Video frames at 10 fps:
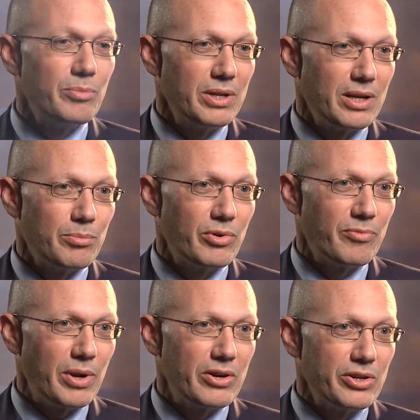to be a number of
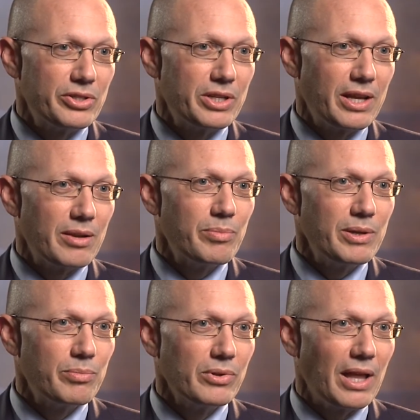barriers to get
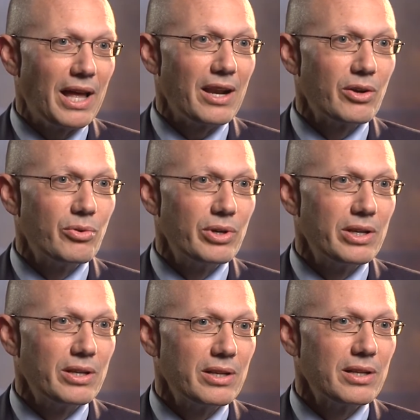people
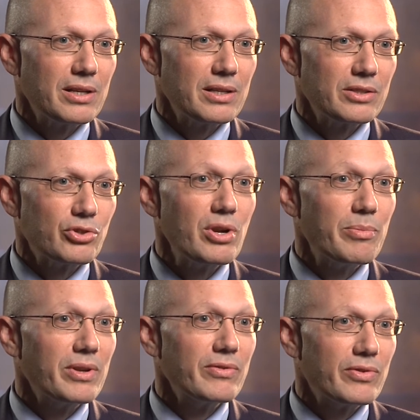adequate
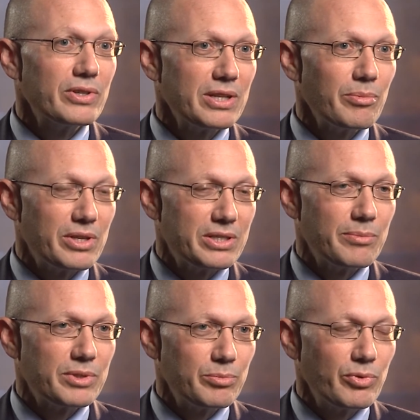treatment for some of the
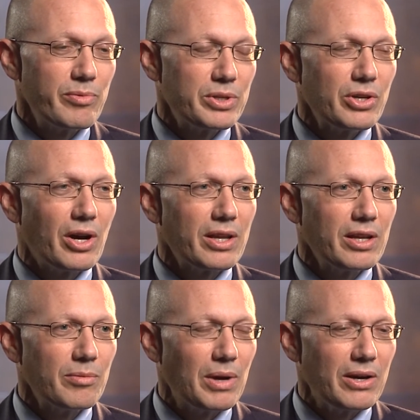symptoms we've been
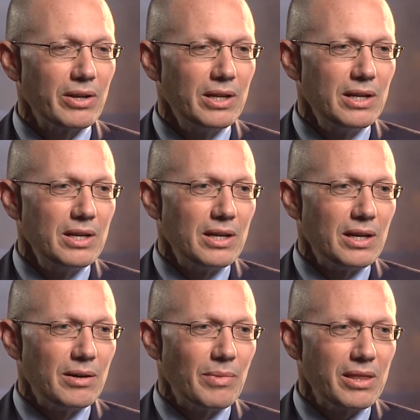talking about.
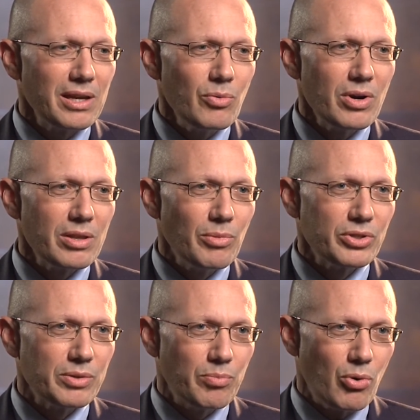I think one of the
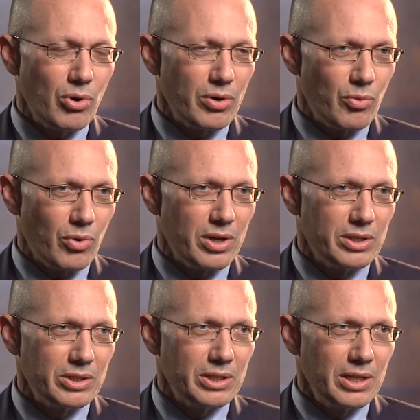most important
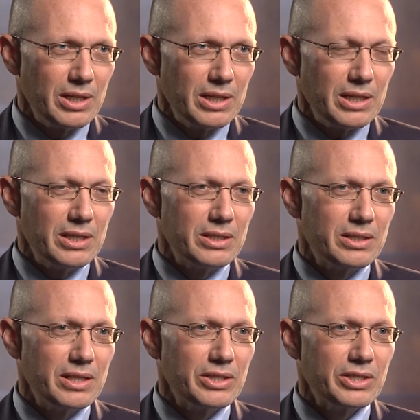ones is
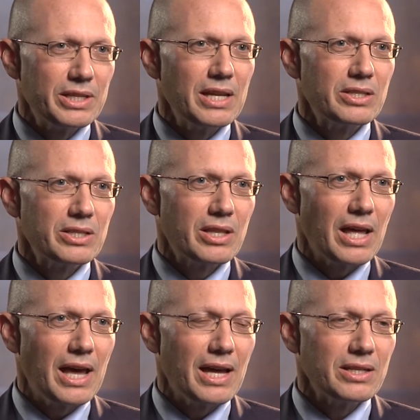this sense
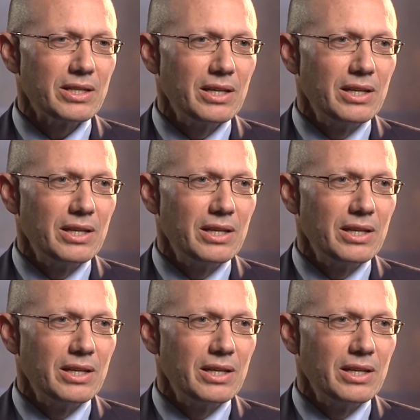that,